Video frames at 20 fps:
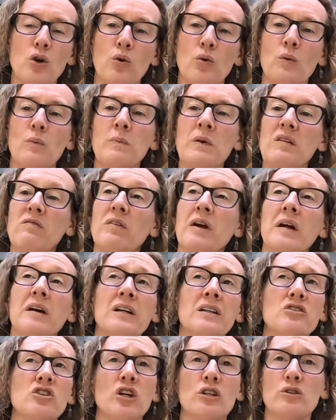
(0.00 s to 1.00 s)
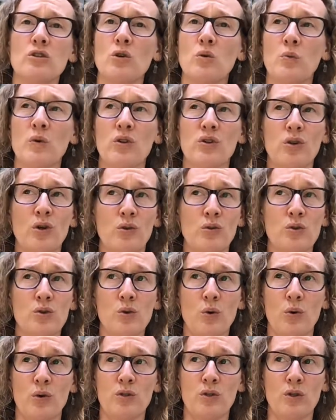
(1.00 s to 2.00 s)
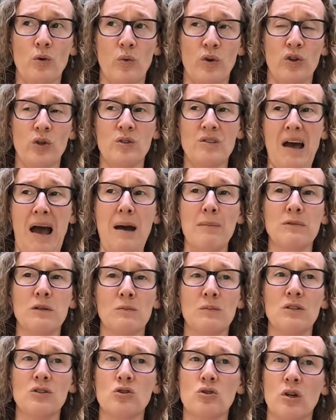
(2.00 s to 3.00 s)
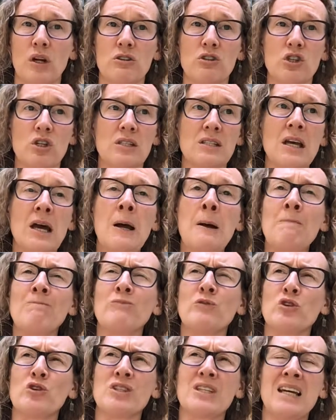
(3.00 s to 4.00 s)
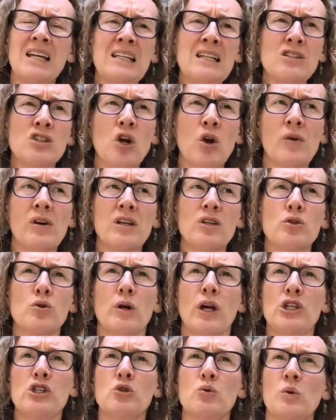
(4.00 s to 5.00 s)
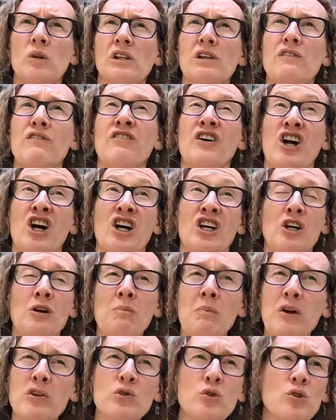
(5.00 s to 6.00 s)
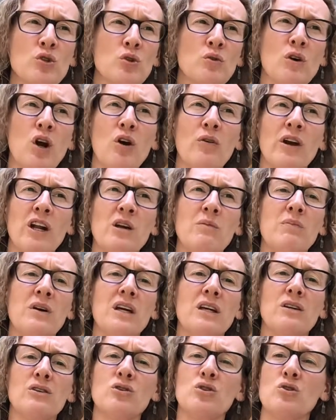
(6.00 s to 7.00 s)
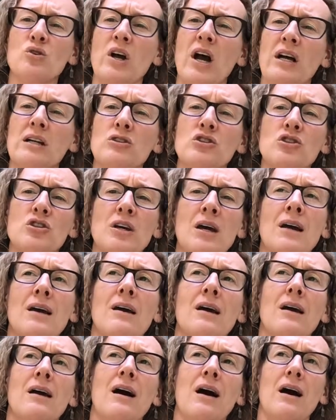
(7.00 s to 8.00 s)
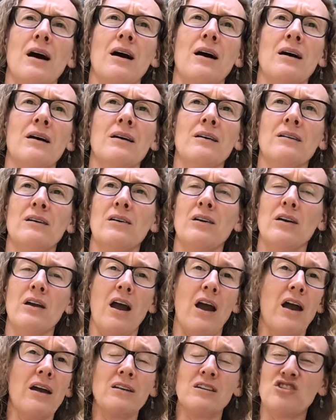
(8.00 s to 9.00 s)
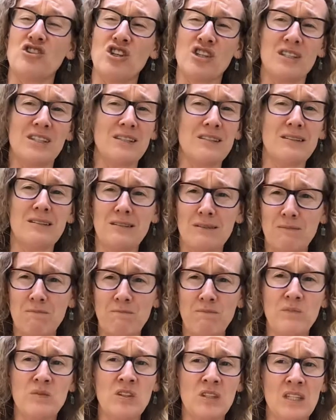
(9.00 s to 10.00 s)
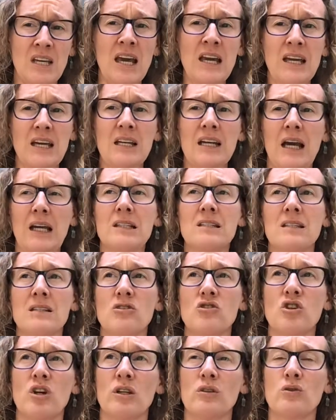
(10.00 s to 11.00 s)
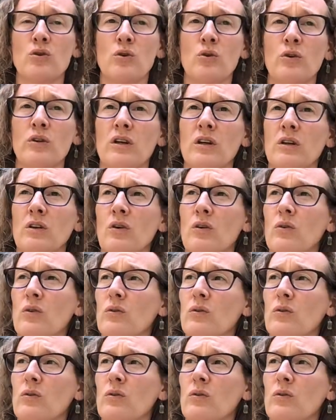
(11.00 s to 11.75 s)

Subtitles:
So be very gentle with those abdomen stretches. Your skin is already stretched really far. Your muscles are already being stretched. Just take it nice and gentle.